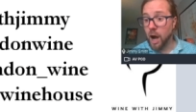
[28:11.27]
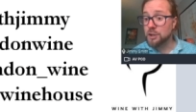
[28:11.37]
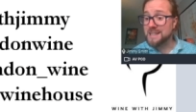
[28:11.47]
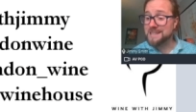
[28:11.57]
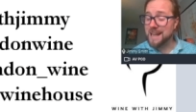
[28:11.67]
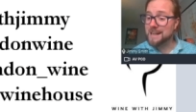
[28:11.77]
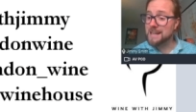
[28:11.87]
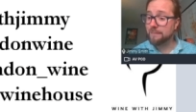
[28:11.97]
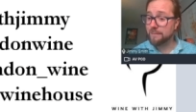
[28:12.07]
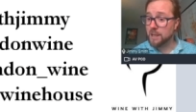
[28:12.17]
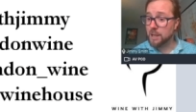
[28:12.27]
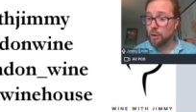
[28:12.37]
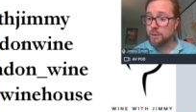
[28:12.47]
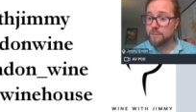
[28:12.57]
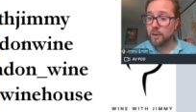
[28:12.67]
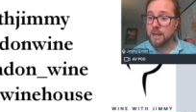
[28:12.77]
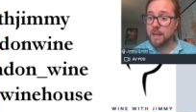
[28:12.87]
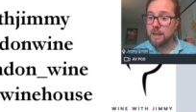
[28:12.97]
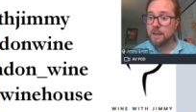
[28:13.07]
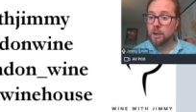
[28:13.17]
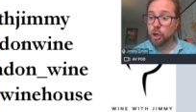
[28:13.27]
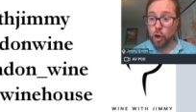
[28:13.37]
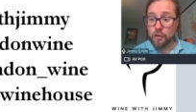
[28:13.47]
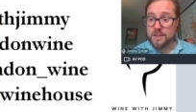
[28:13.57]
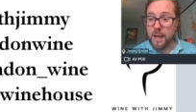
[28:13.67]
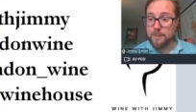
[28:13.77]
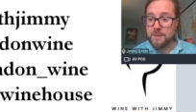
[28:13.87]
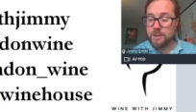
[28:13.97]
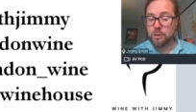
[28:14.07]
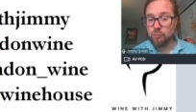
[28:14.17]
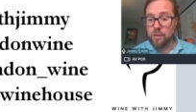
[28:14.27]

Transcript: understanding videos for key concepts,